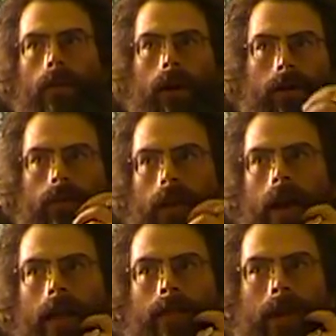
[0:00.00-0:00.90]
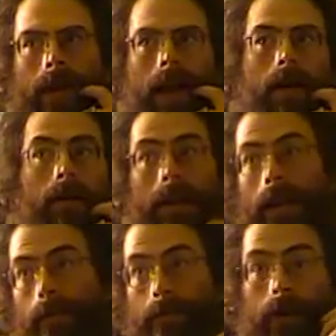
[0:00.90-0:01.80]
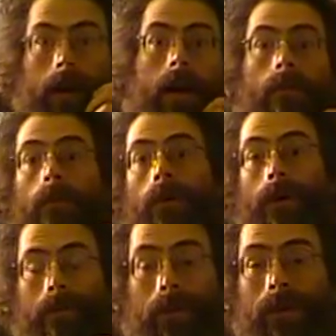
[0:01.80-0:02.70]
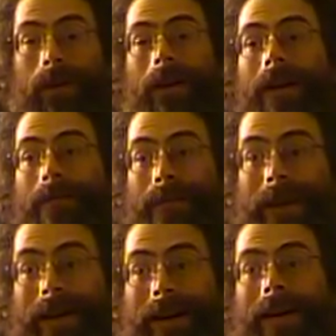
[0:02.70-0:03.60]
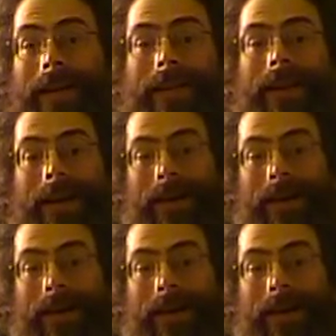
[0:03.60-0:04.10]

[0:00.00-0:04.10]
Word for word: Whereas with Cosmic Encounter, they kept putting out more and more because